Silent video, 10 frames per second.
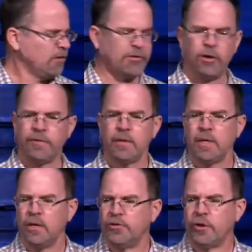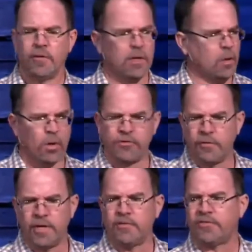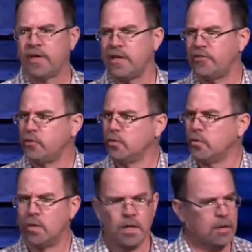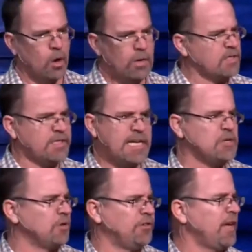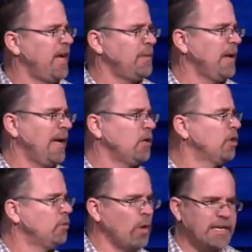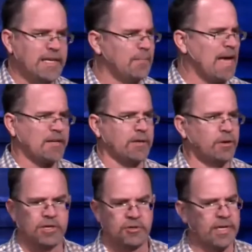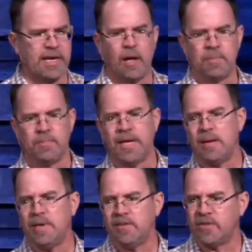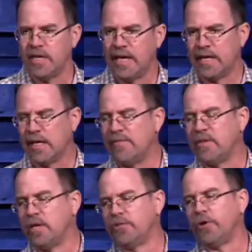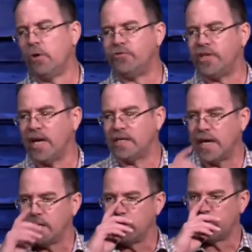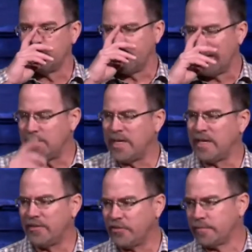serving the Lord, serving in Sunday school, always a teacher's aide, man. Couldn't wait to get back to the nursery and help the babies. At 11 years old, she got diagnosed with diabetes.